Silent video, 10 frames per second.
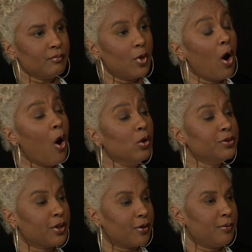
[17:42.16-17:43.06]

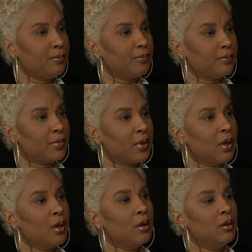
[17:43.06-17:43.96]
alter
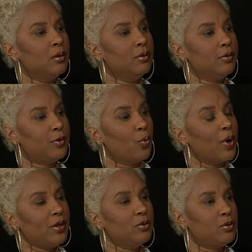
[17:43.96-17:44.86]
the way
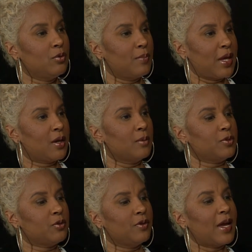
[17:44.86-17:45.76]
you do makeup
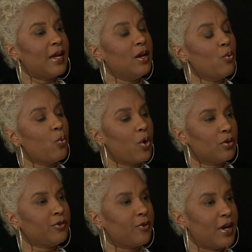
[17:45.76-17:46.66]
so that it works
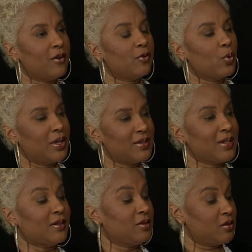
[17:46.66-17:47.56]
for everyone. It's not
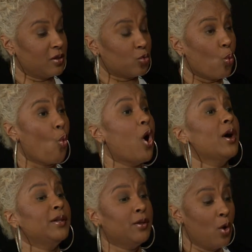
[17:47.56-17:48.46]
just this
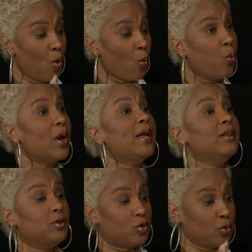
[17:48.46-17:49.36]
one way
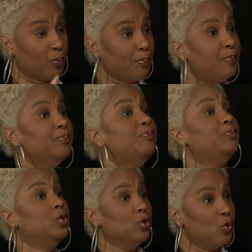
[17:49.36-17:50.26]
that you
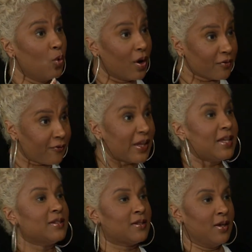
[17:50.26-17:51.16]
do a
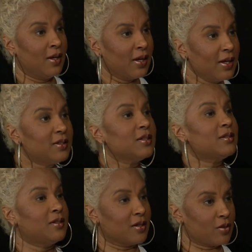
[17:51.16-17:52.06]
face. It just
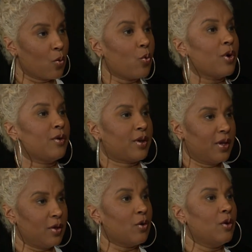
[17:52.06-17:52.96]
doesn't work in all